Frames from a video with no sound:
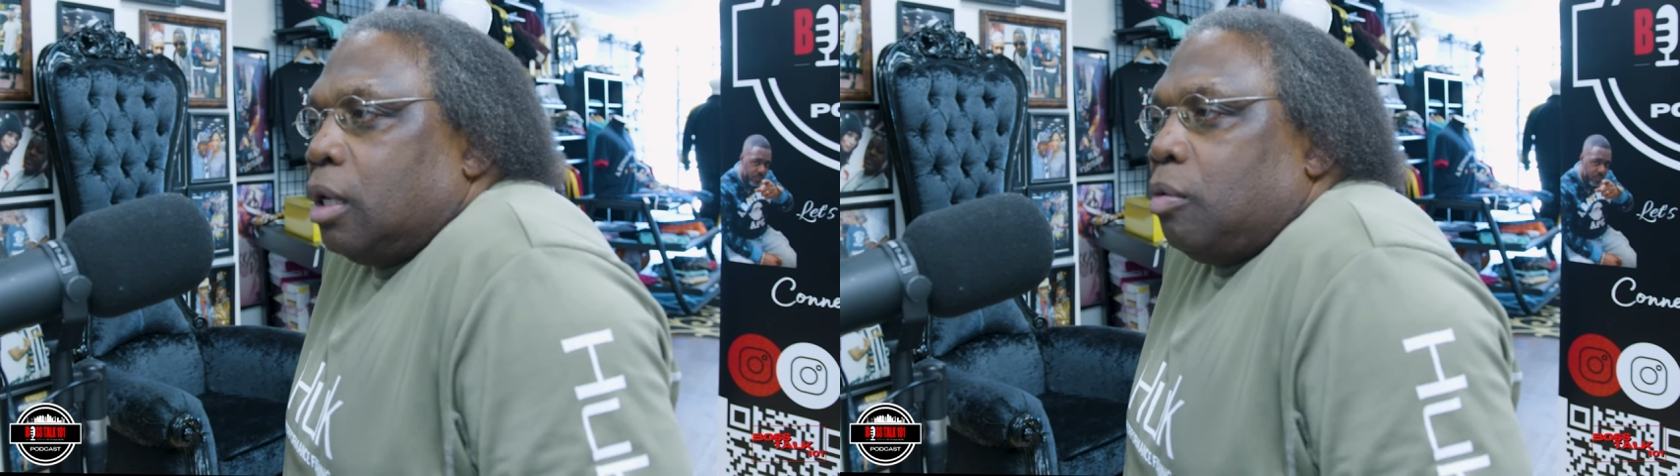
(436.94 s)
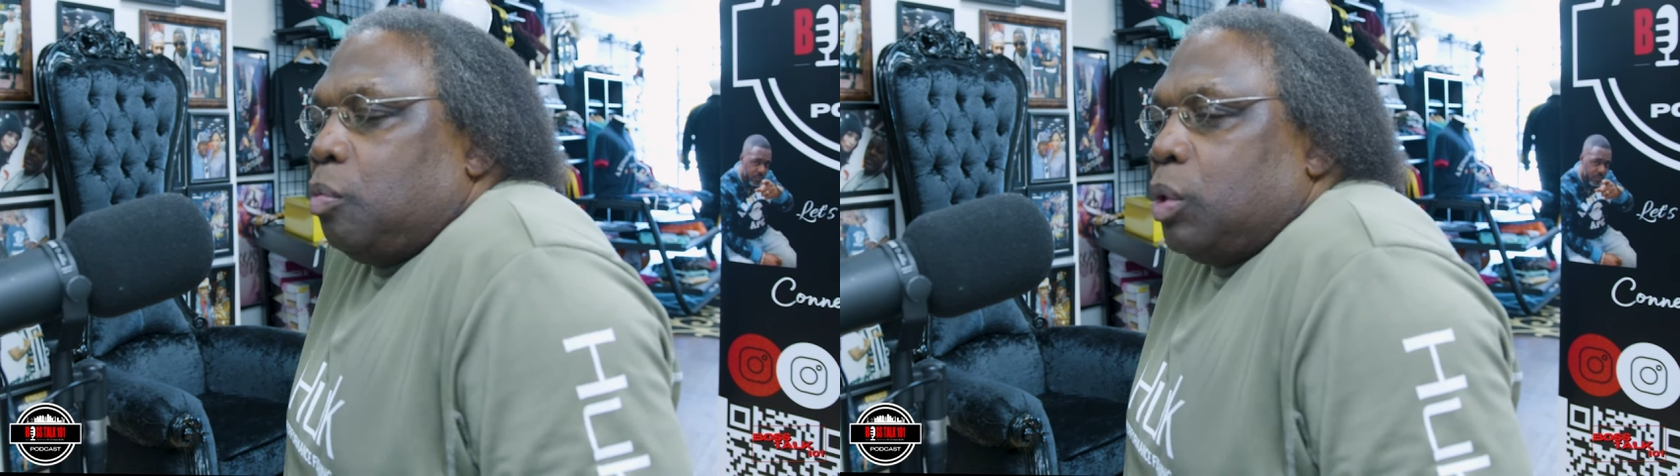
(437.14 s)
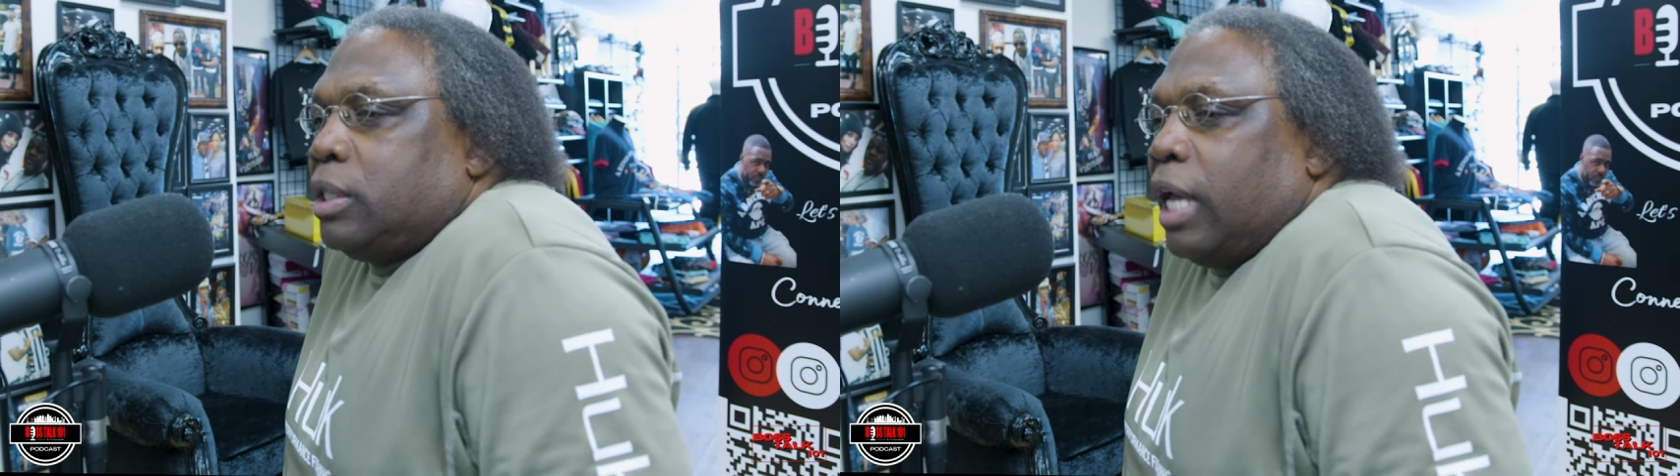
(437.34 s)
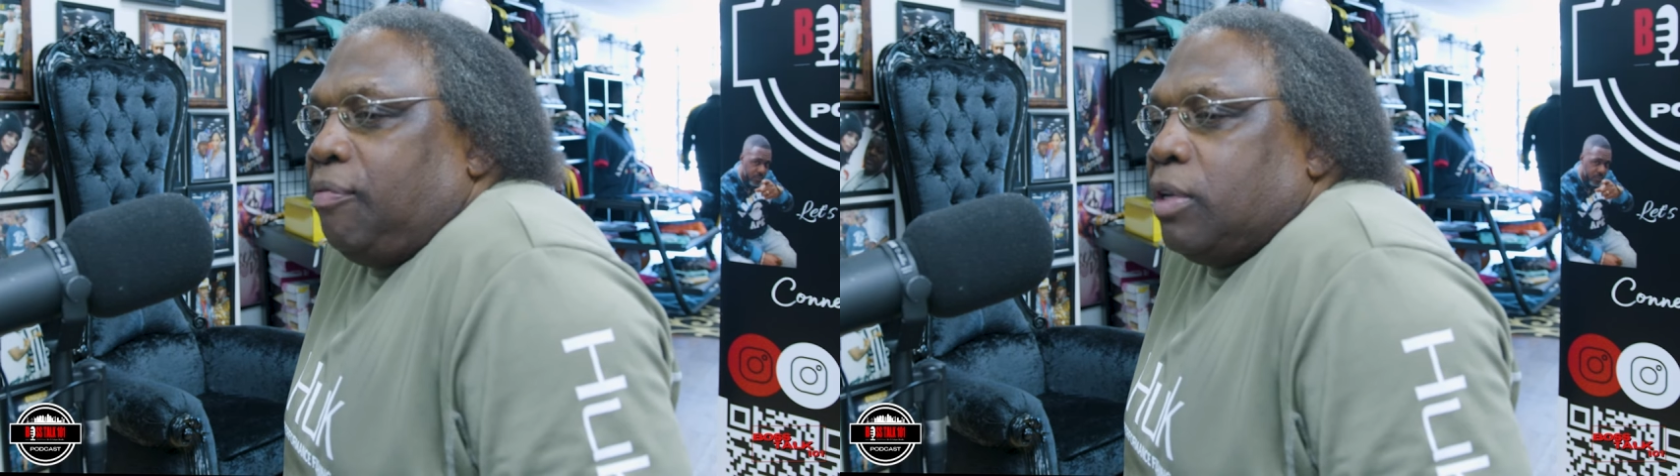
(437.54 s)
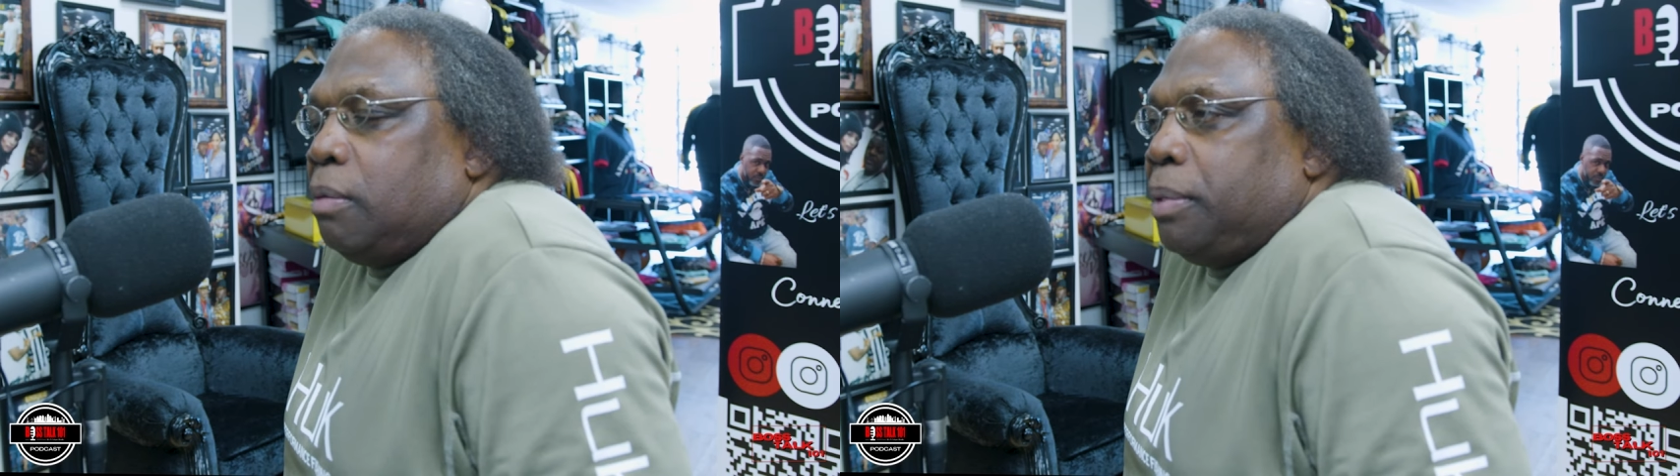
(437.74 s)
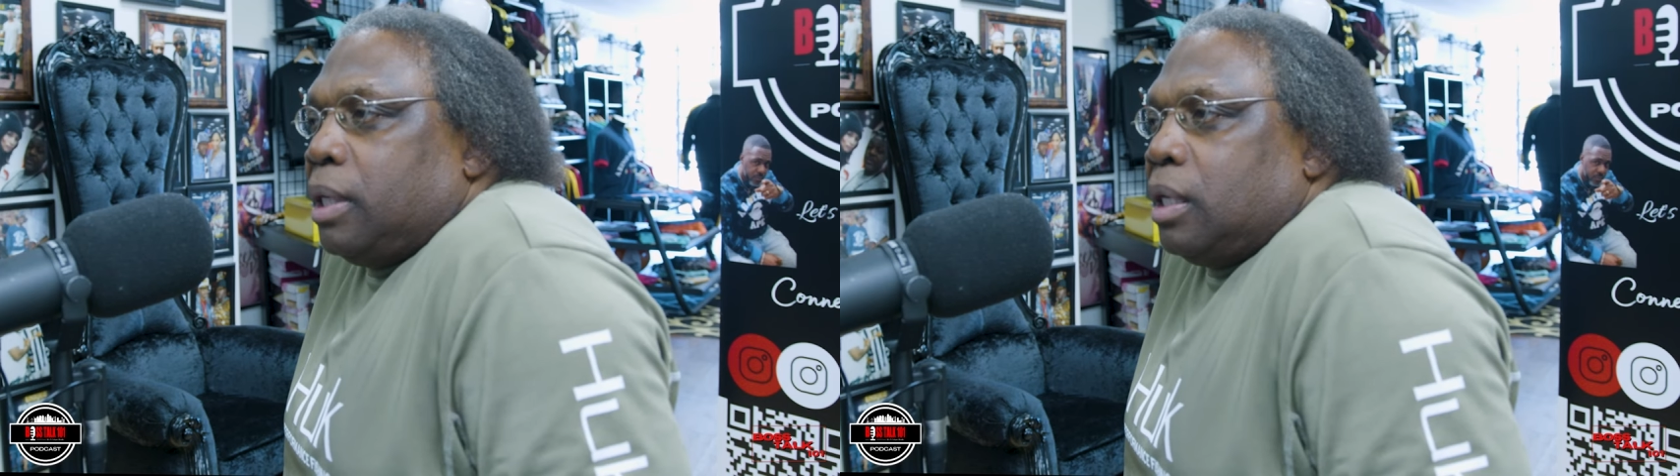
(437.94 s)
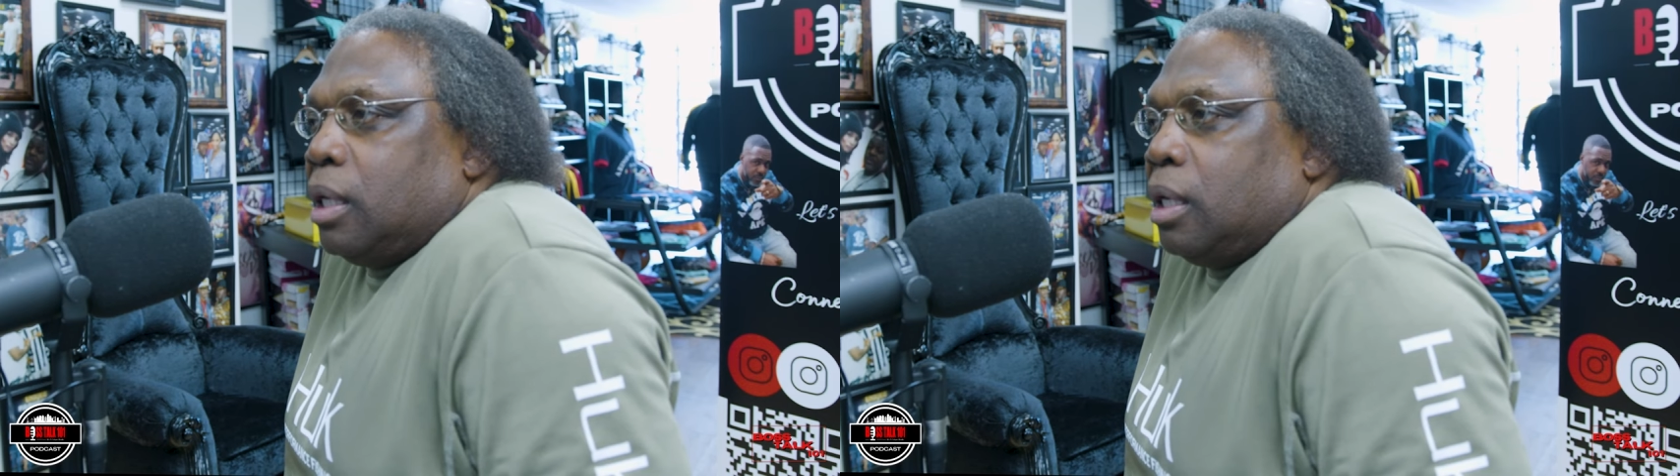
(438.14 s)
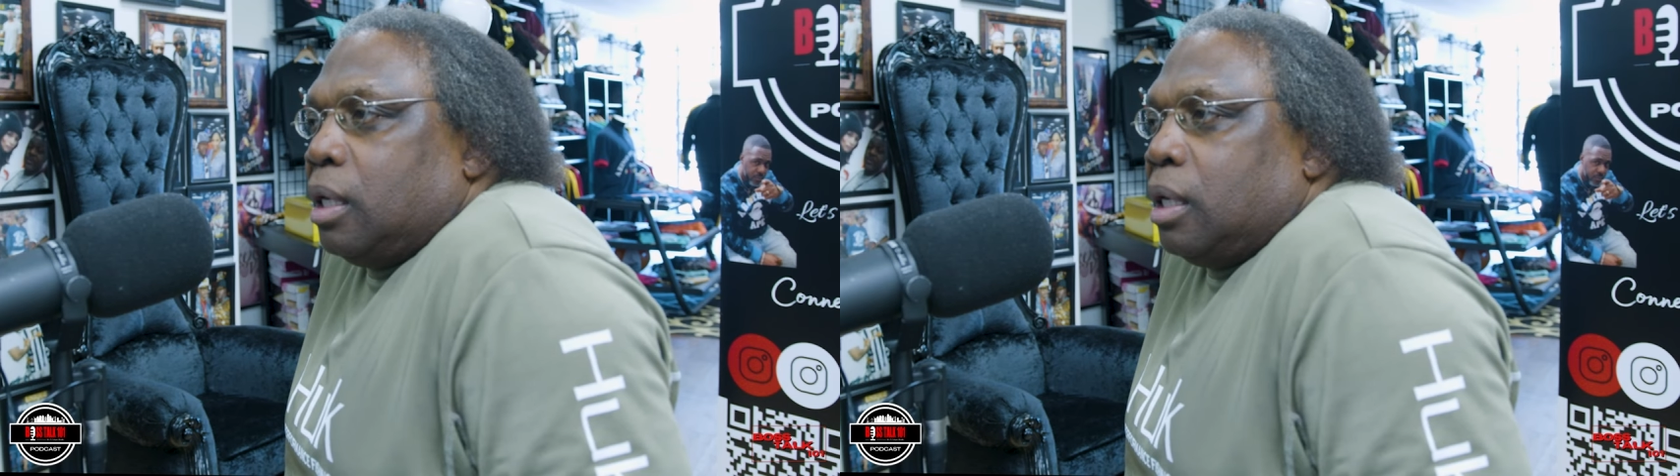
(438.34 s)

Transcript: would definitely be